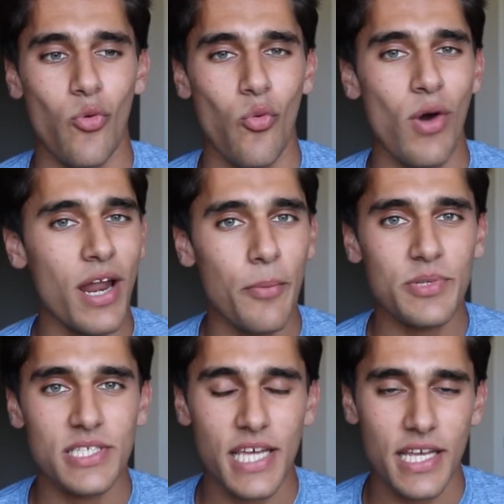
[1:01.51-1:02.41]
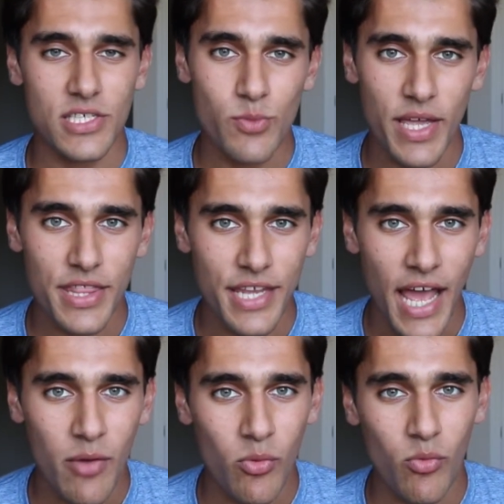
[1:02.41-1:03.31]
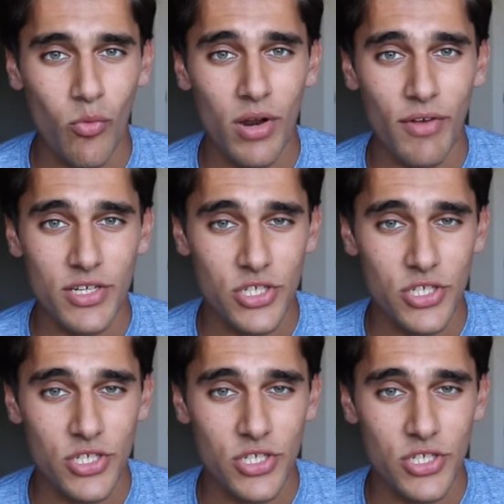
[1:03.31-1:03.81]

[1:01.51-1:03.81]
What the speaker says: went up to take a swing at the net in one of our